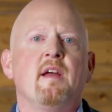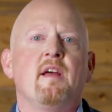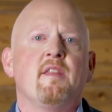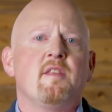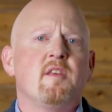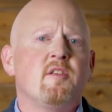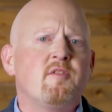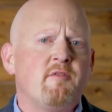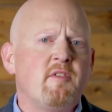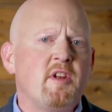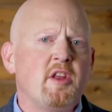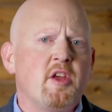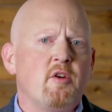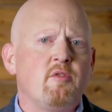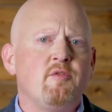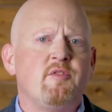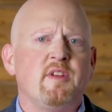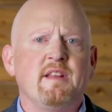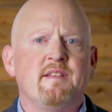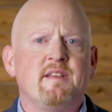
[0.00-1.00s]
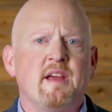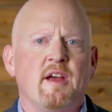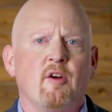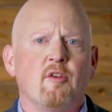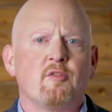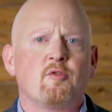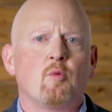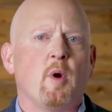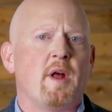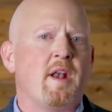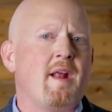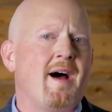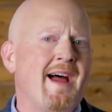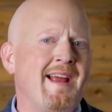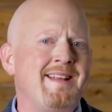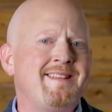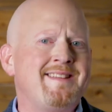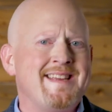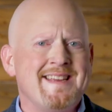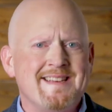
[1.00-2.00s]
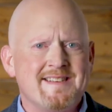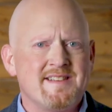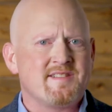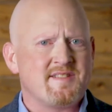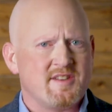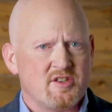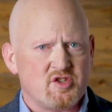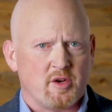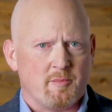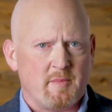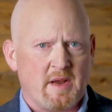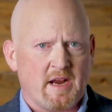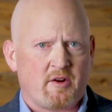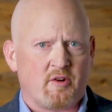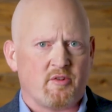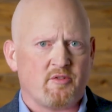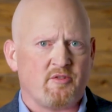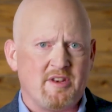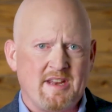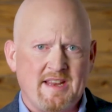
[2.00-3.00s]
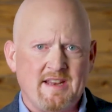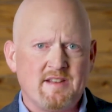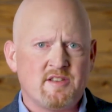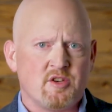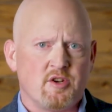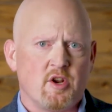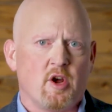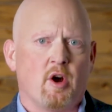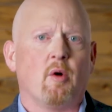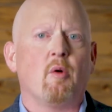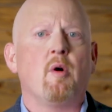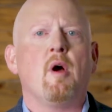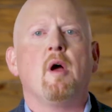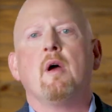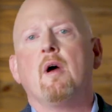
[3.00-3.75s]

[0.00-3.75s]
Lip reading: This video details what IT decision makers need to know